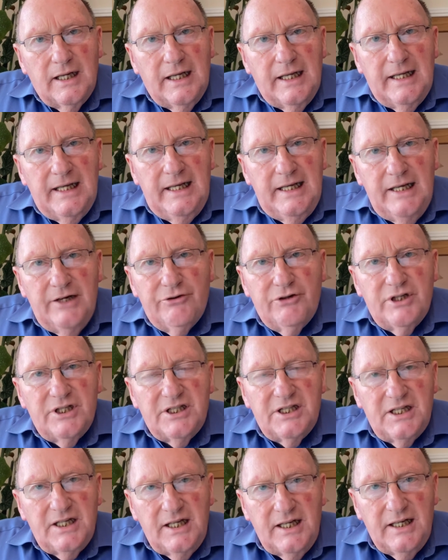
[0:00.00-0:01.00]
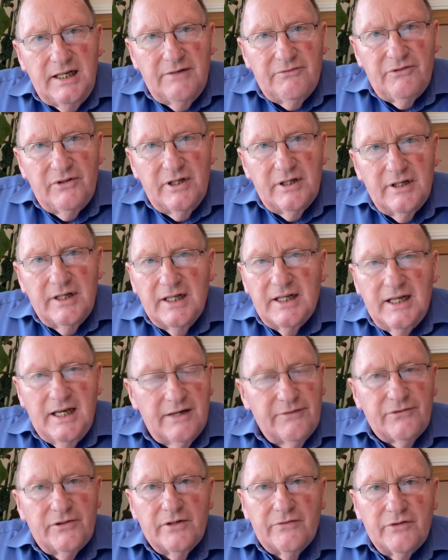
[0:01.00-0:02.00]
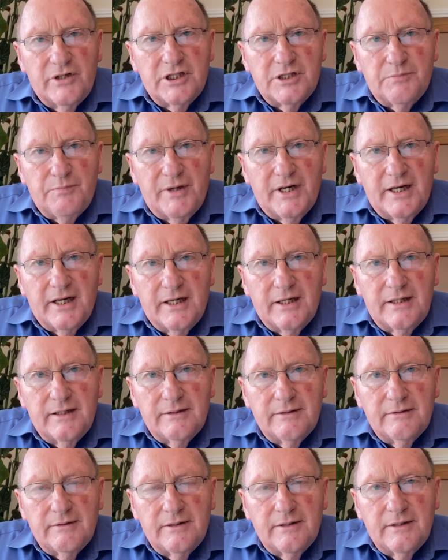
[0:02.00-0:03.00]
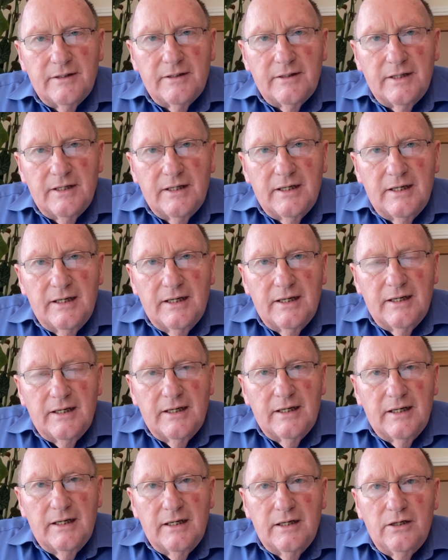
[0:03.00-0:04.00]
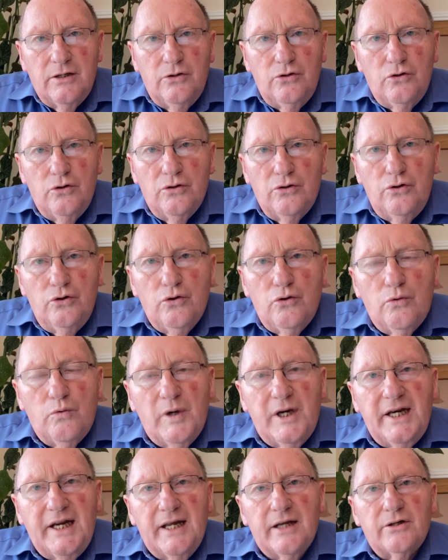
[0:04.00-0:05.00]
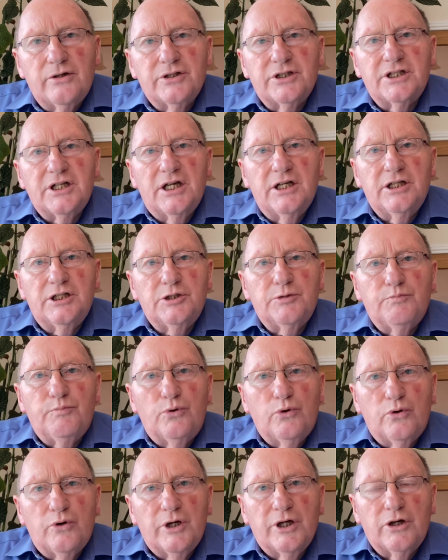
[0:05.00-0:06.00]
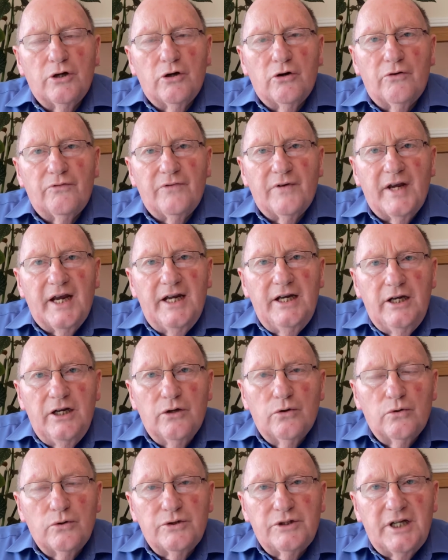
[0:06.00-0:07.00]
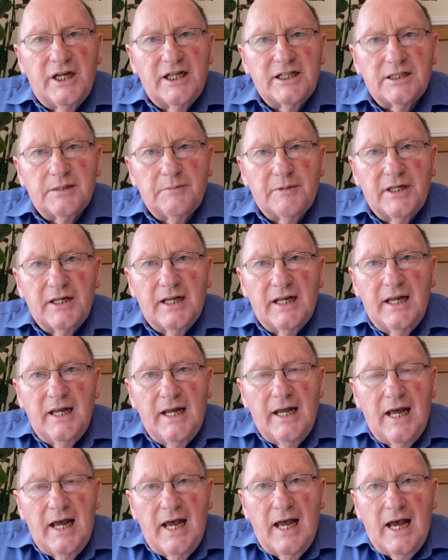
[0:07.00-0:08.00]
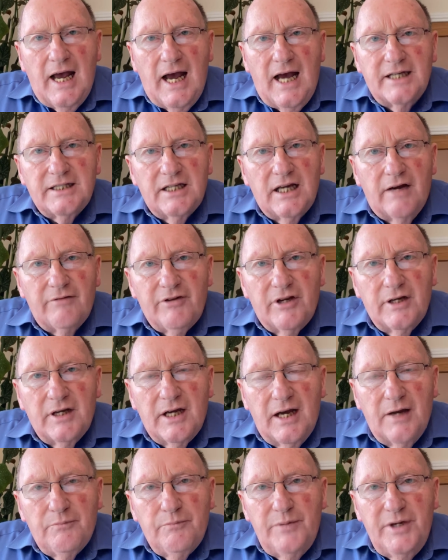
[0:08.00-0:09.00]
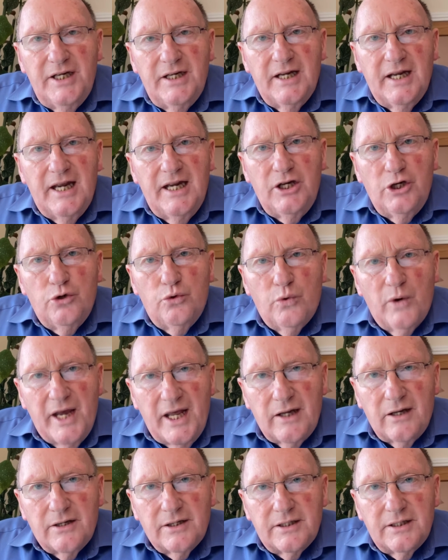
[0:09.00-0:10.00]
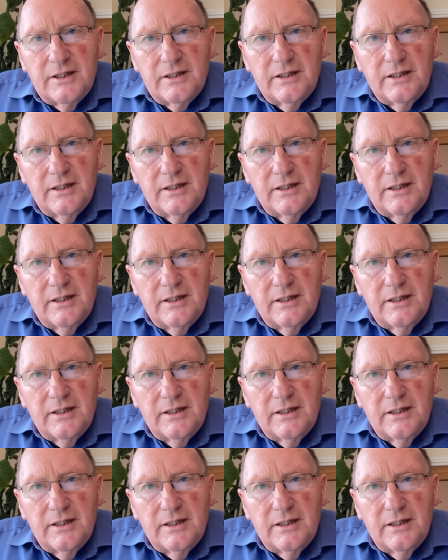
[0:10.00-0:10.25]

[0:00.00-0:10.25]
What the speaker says: he received the gift of the Spirit. No one else is spoken of in the Old Testament as having been indwelt